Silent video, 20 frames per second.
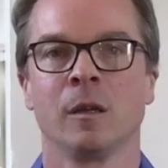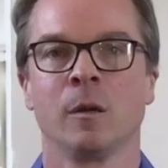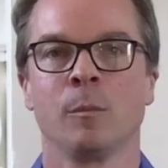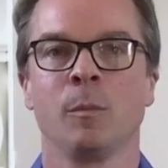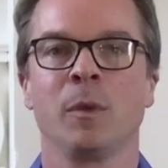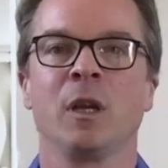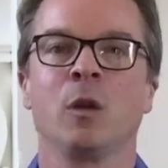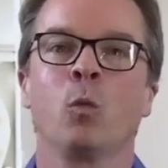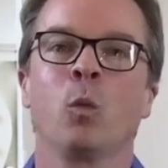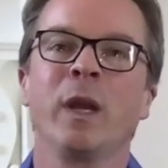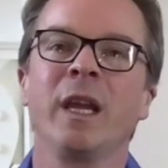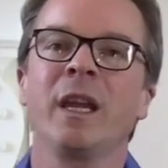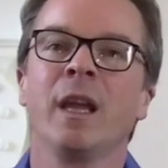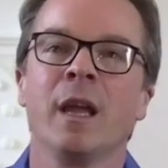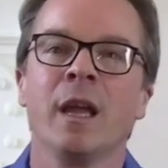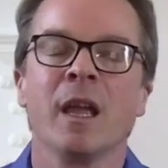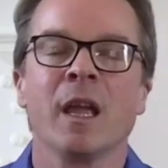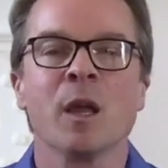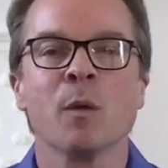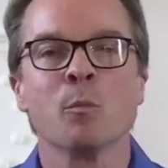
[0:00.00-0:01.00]
Meaning we
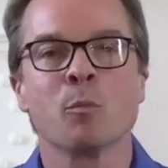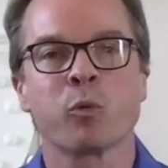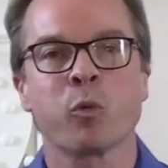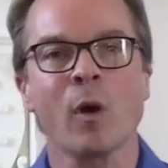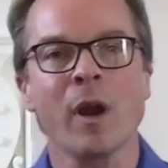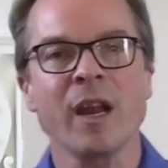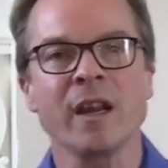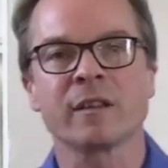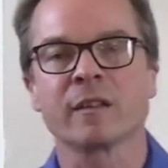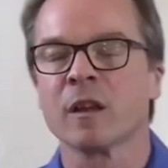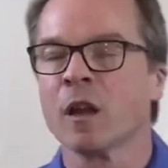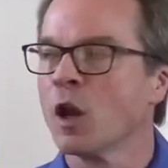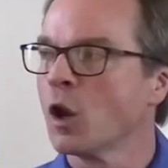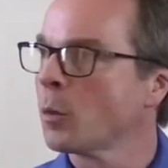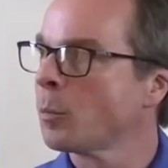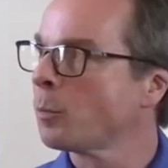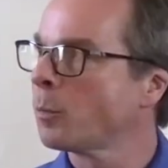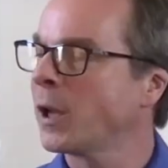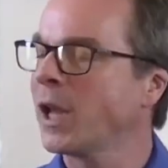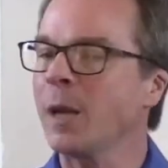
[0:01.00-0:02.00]
embrace
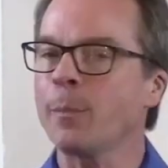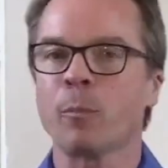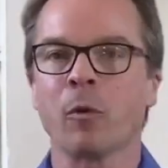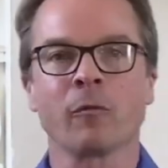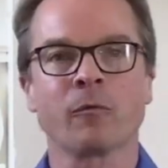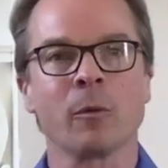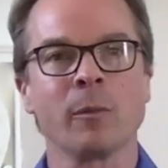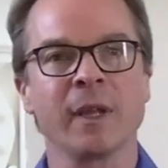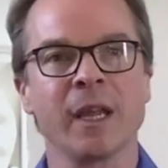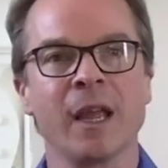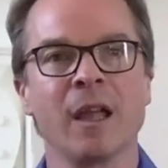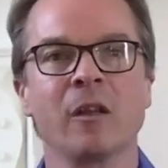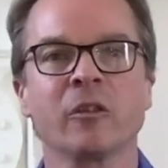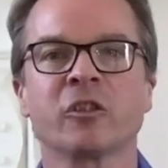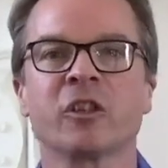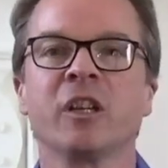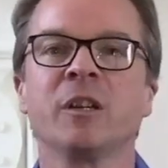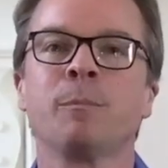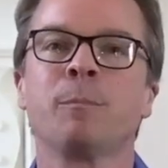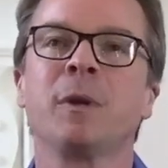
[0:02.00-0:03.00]
people from the
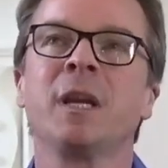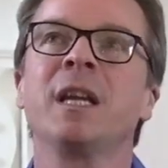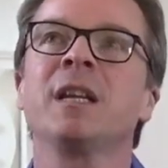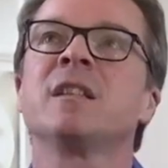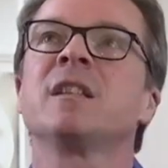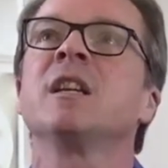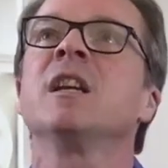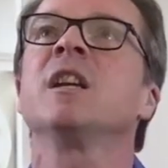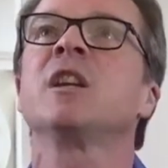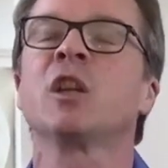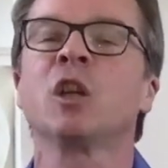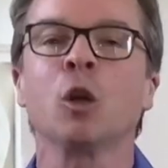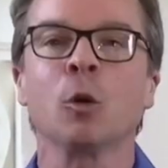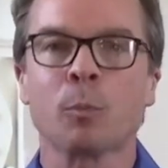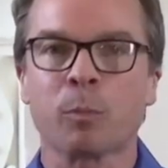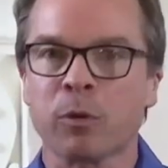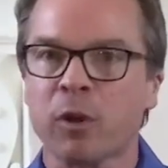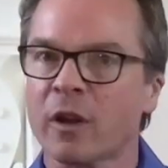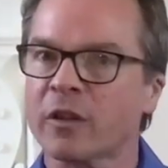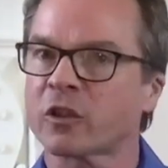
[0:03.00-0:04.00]

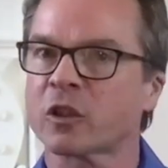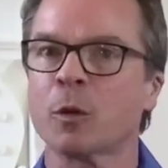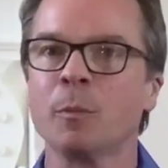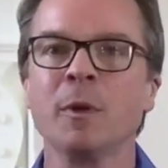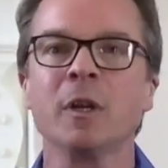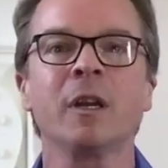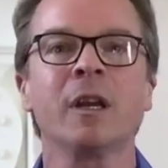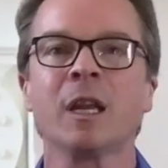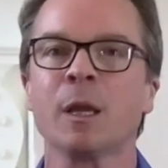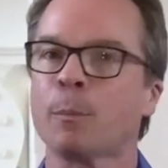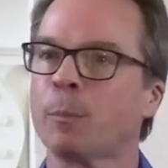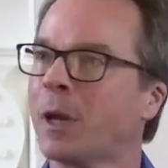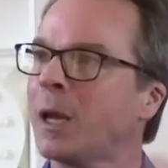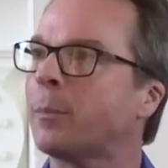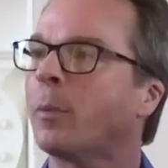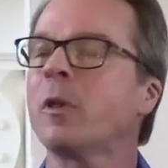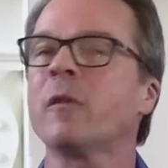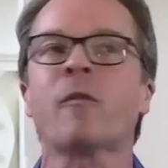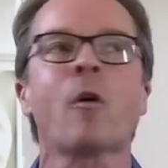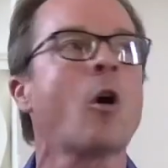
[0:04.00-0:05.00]
LGBTQ+ community,
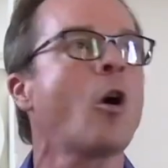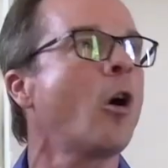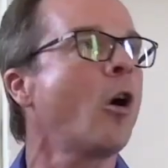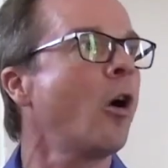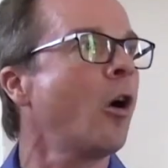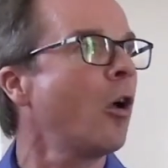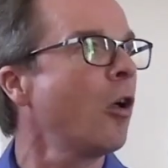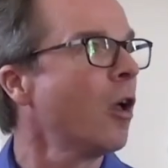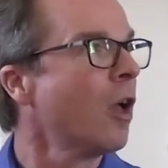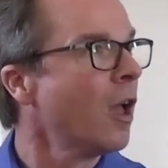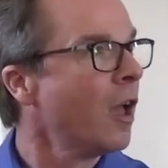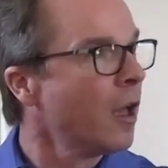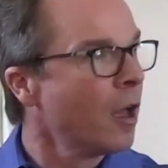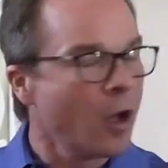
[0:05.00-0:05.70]
people of all